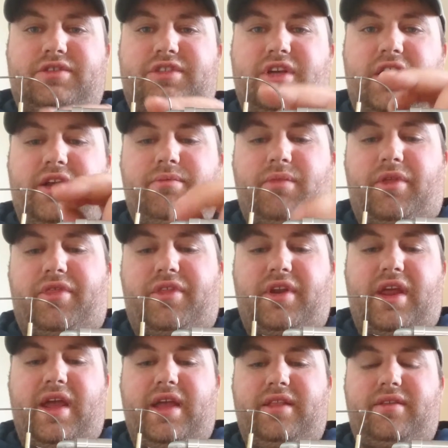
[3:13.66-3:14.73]
I've started my
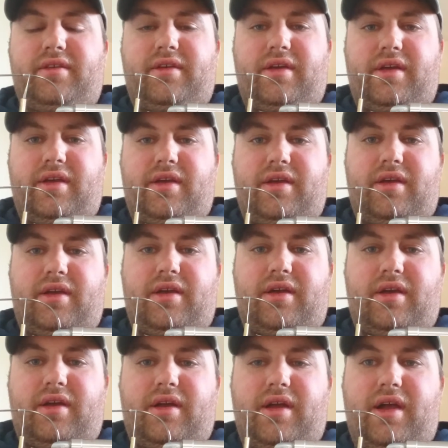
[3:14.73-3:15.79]
thread
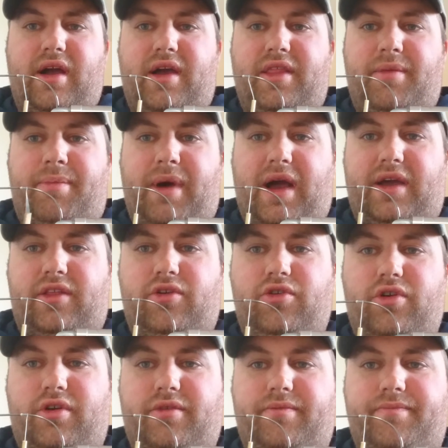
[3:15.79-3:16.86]
at the back of
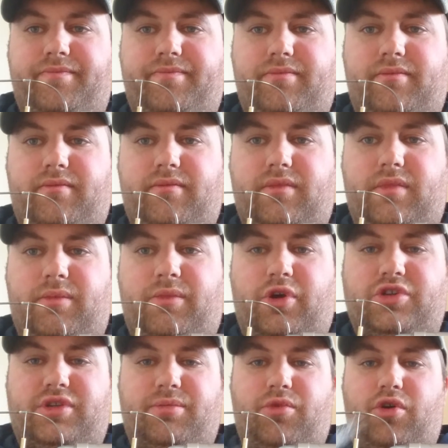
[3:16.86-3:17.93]
the hook,
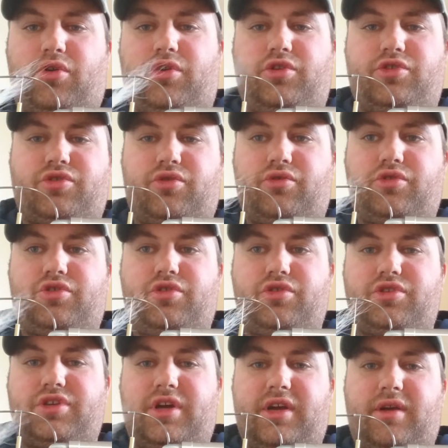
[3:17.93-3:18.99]
because I'm not going to use the whole
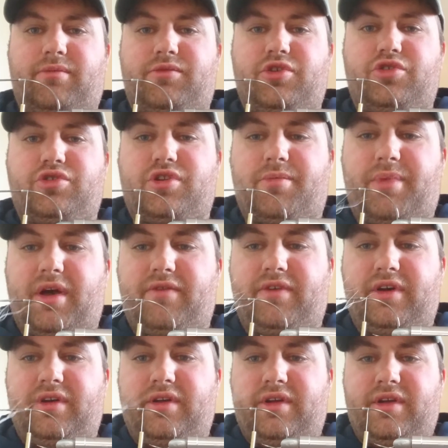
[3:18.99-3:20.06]
hook shank, I'm just using a bit
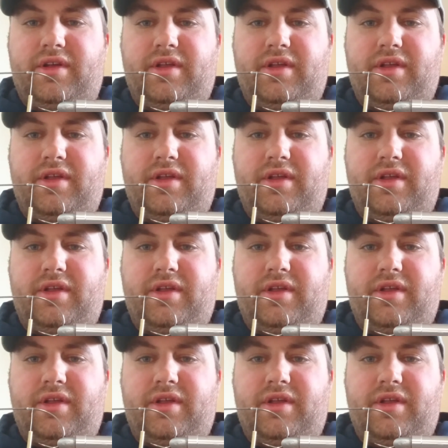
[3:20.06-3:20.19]
of it.